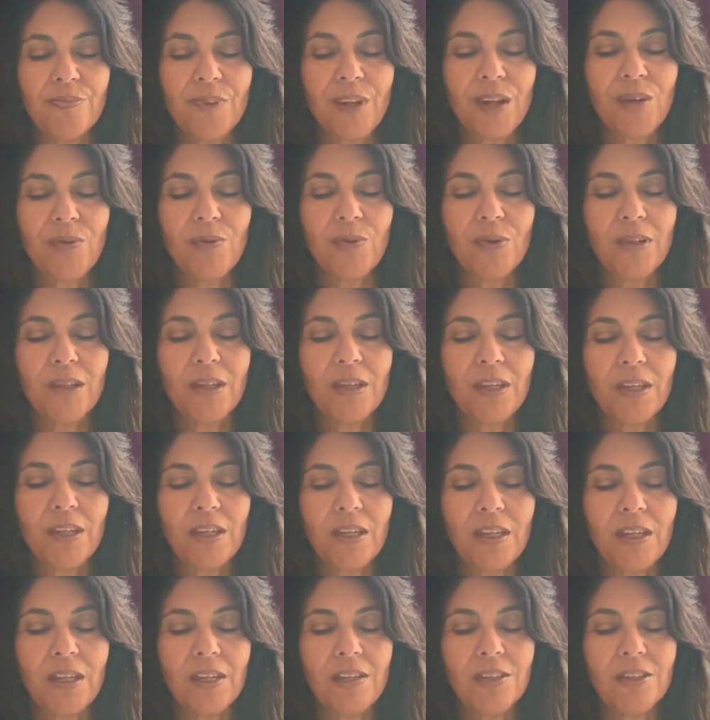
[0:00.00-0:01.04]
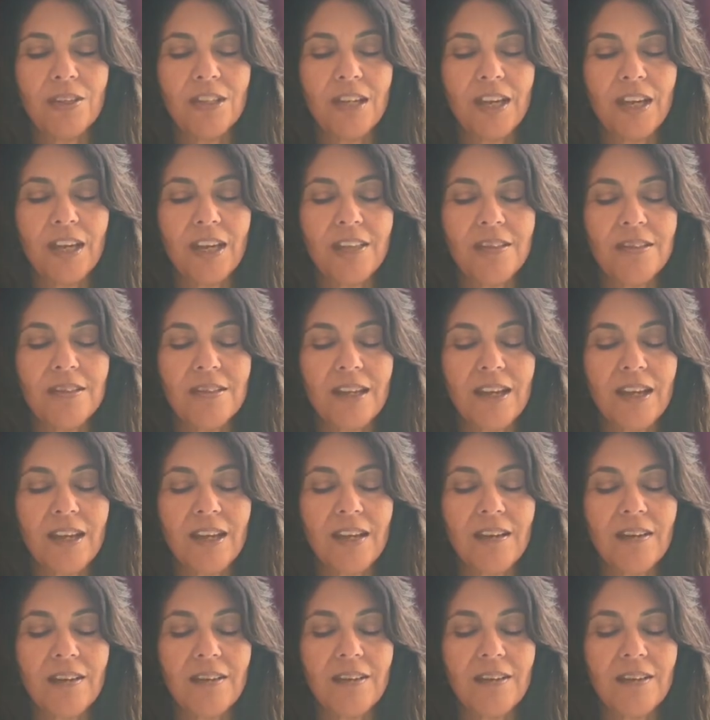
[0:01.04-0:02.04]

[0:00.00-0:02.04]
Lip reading: and with each exhale.